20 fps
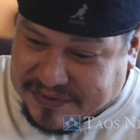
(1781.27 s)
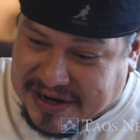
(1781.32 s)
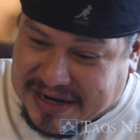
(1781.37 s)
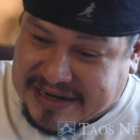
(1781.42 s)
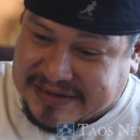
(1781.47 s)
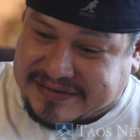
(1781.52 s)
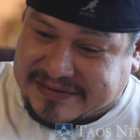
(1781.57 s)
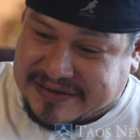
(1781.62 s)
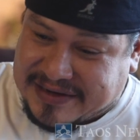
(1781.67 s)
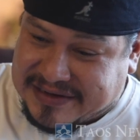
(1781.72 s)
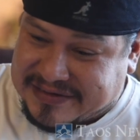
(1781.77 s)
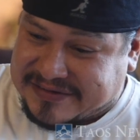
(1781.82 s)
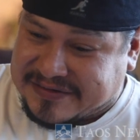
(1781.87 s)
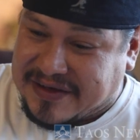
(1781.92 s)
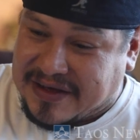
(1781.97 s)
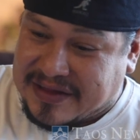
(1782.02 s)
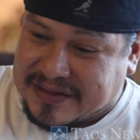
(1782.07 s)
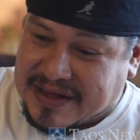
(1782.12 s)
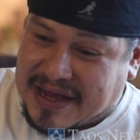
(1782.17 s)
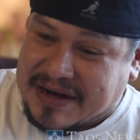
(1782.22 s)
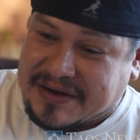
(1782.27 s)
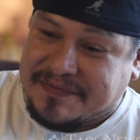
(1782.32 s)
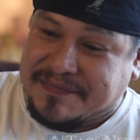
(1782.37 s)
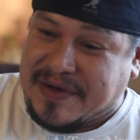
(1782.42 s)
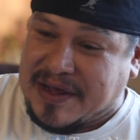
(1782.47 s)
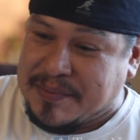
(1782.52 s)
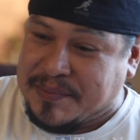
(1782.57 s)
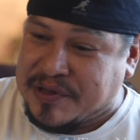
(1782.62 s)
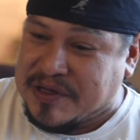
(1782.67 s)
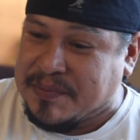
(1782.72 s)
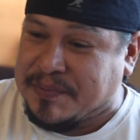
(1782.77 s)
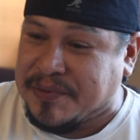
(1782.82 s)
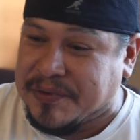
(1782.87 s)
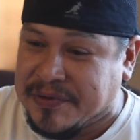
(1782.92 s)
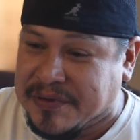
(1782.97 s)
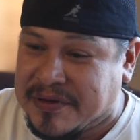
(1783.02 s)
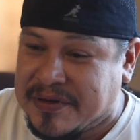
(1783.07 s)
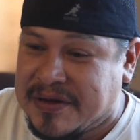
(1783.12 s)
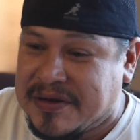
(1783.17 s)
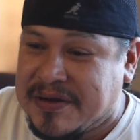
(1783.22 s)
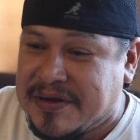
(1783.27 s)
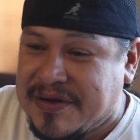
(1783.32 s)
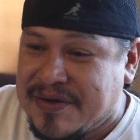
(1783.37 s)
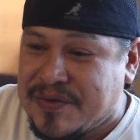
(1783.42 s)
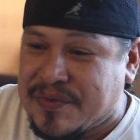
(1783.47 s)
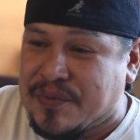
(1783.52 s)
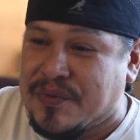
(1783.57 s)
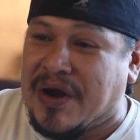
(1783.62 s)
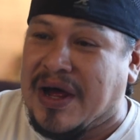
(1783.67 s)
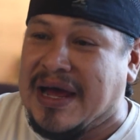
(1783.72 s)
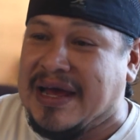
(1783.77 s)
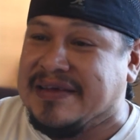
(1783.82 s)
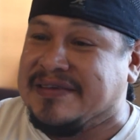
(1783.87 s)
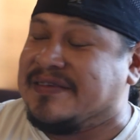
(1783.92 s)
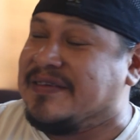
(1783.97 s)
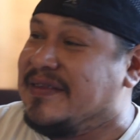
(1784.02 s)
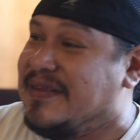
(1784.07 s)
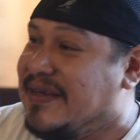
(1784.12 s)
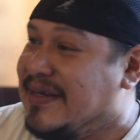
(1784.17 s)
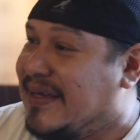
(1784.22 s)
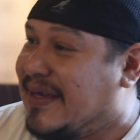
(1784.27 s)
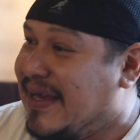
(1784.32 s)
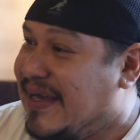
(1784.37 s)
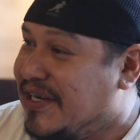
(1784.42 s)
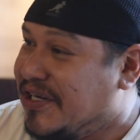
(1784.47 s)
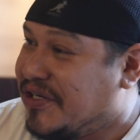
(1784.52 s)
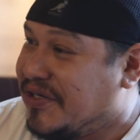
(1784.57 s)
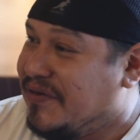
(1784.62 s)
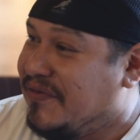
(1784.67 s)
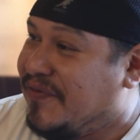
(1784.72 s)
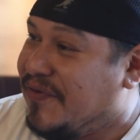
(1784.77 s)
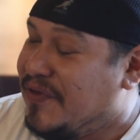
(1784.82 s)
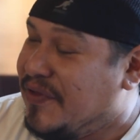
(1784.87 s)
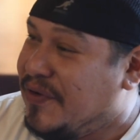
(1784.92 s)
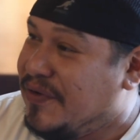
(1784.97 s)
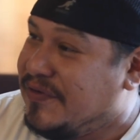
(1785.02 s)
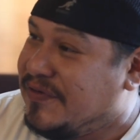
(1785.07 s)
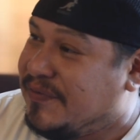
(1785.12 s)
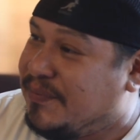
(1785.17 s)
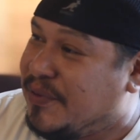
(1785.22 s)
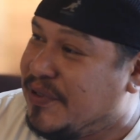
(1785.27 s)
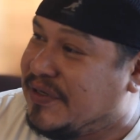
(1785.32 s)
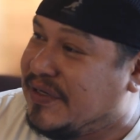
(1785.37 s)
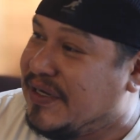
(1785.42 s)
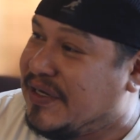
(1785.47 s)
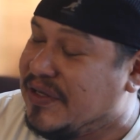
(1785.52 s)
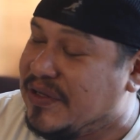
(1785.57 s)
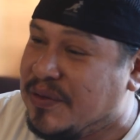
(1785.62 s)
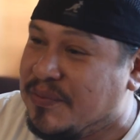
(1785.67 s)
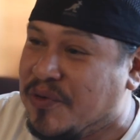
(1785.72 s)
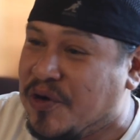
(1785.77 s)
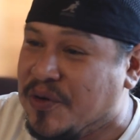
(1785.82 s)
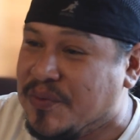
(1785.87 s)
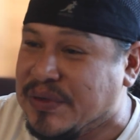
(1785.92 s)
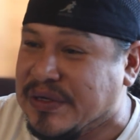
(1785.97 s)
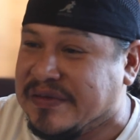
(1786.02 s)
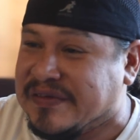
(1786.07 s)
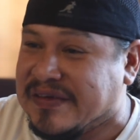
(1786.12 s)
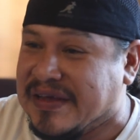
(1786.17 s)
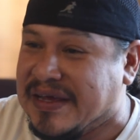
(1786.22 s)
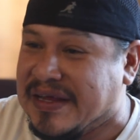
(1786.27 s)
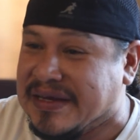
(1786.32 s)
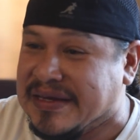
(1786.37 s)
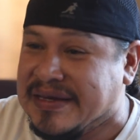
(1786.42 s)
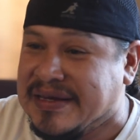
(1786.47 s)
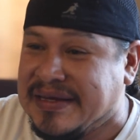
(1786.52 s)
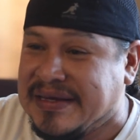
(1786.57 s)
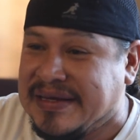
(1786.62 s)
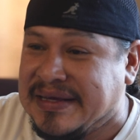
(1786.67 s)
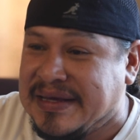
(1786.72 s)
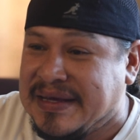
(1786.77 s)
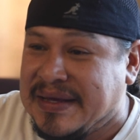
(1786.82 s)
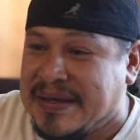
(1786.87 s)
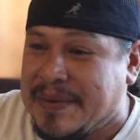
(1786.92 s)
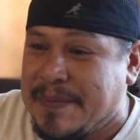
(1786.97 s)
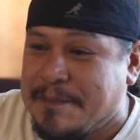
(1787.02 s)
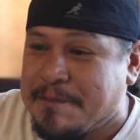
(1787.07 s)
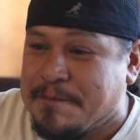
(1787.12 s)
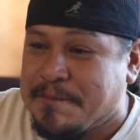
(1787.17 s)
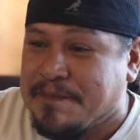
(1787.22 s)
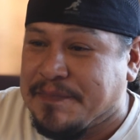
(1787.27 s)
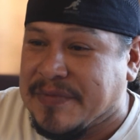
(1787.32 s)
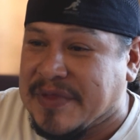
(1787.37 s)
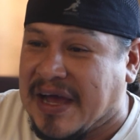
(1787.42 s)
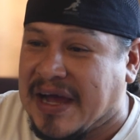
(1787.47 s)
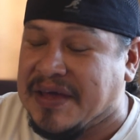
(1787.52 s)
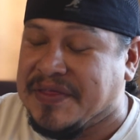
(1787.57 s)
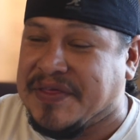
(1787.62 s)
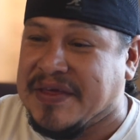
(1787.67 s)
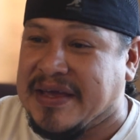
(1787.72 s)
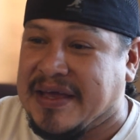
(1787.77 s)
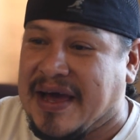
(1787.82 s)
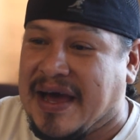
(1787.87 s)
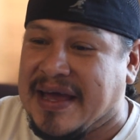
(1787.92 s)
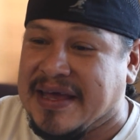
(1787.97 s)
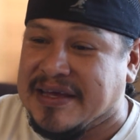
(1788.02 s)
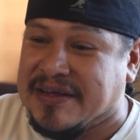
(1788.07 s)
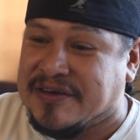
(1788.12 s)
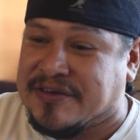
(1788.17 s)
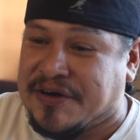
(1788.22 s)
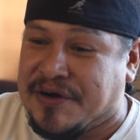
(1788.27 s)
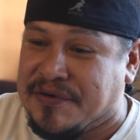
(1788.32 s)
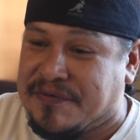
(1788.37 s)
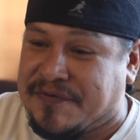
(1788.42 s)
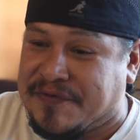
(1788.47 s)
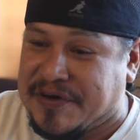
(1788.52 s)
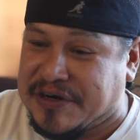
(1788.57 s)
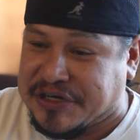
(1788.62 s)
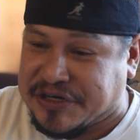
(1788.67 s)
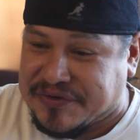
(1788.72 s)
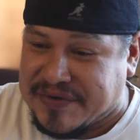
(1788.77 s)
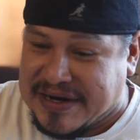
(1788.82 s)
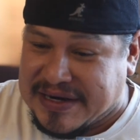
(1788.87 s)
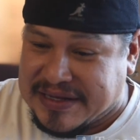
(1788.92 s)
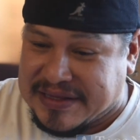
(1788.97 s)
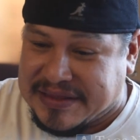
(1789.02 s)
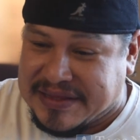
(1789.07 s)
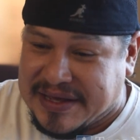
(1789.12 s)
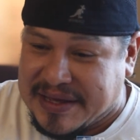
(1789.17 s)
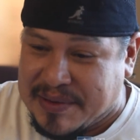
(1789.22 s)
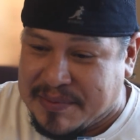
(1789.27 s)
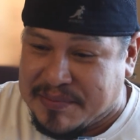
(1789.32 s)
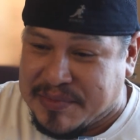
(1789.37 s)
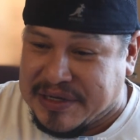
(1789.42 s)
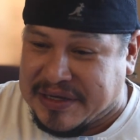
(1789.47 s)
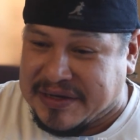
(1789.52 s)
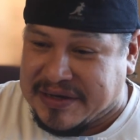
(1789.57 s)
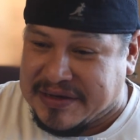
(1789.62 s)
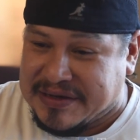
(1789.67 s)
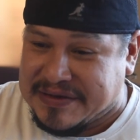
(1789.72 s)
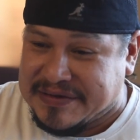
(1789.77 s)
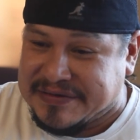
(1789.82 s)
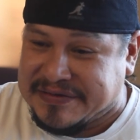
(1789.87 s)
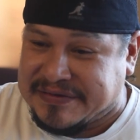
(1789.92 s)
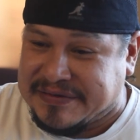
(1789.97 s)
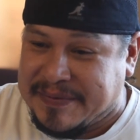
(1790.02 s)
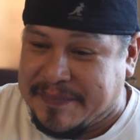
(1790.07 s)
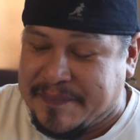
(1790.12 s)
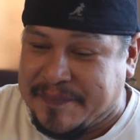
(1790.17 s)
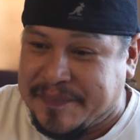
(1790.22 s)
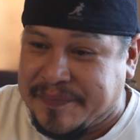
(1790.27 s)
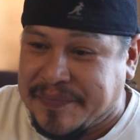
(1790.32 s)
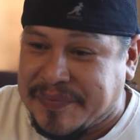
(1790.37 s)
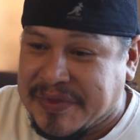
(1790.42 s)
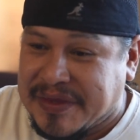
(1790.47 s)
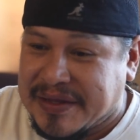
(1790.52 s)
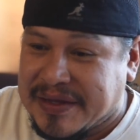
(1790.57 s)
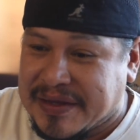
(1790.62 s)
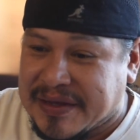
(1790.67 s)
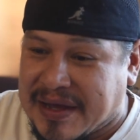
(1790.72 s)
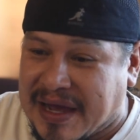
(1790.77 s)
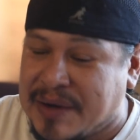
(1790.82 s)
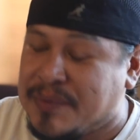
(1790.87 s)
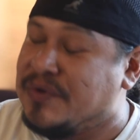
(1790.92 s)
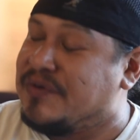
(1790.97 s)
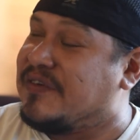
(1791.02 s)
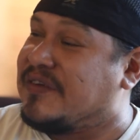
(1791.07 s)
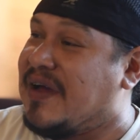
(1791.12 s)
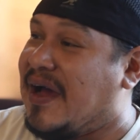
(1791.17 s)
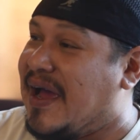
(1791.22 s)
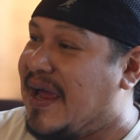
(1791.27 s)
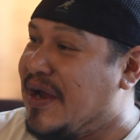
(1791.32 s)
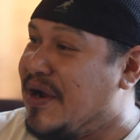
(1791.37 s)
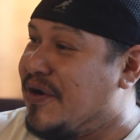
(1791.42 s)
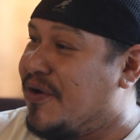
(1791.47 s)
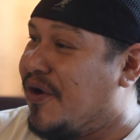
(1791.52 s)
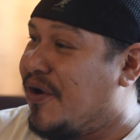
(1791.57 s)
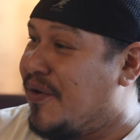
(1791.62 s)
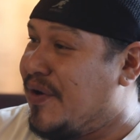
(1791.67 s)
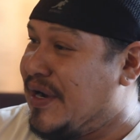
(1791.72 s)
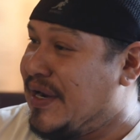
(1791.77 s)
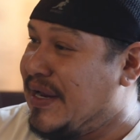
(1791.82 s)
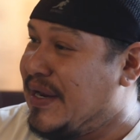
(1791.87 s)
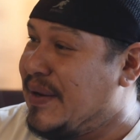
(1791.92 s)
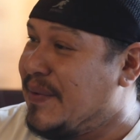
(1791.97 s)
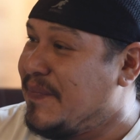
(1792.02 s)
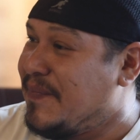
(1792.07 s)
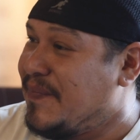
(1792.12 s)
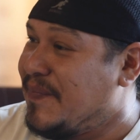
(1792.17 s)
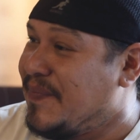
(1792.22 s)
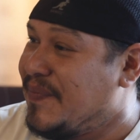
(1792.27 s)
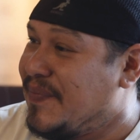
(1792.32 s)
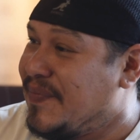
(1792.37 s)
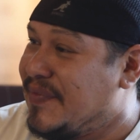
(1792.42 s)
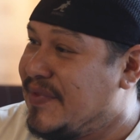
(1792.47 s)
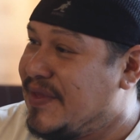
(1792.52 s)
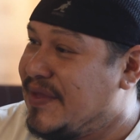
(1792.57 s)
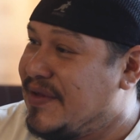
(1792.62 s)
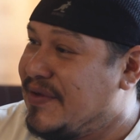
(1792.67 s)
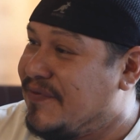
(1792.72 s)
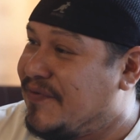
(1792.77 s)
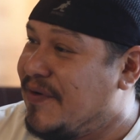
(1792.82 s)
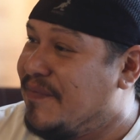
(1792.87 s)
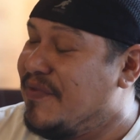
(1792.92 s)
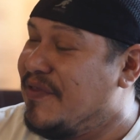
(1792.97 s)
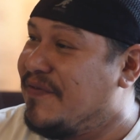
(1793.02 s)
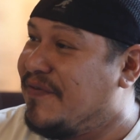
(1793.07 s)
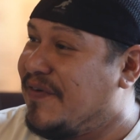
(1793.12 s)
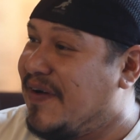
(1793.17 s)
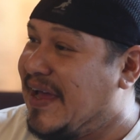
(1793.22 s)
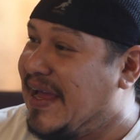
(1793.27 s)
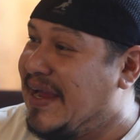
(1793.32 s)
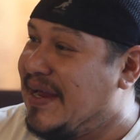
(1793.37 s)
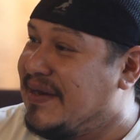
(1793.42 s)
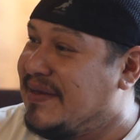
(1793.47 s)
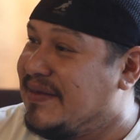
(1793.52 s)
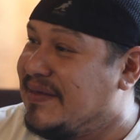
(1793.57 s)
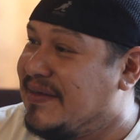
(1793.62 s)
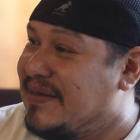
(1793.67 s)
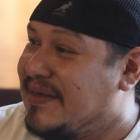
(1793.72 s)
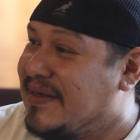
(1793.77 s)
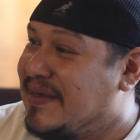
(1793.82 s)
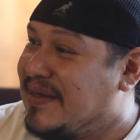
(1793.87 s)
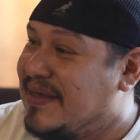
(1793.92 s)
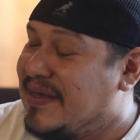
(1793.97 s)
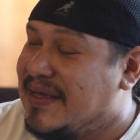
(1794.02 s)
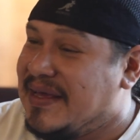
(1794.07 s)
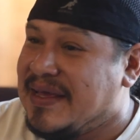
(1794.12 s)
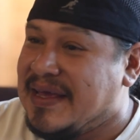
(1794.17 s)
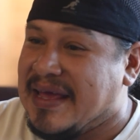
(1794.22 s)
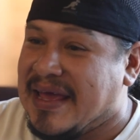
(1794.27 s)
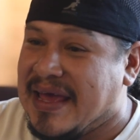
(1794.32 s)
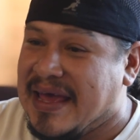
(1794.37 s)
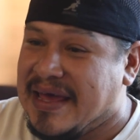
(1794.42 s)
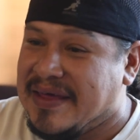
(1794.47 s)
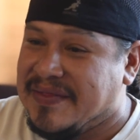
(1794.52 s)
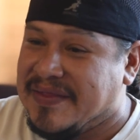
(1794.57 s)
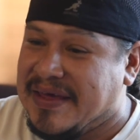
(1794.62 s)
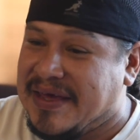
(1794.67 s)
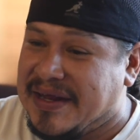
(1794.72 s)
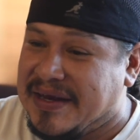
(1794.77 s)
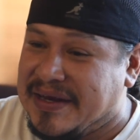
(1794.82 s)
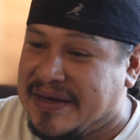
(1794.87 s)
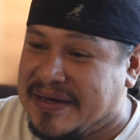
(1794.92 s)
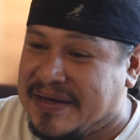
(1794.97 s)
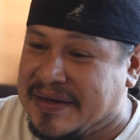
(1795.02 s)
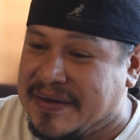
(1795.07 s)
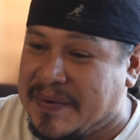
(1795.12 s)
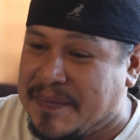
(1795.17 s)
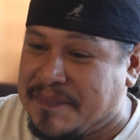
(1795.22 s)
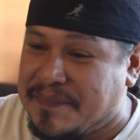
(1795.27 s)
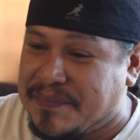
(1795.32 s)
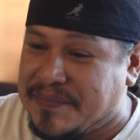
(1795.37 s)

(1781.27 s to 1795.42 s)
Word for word: rights, and I saw a lot of my people rise to the occasion for those particular moments. And I think I, in turn, frustrated them because I was tired already mm-hmm. from the fight. Yes. And then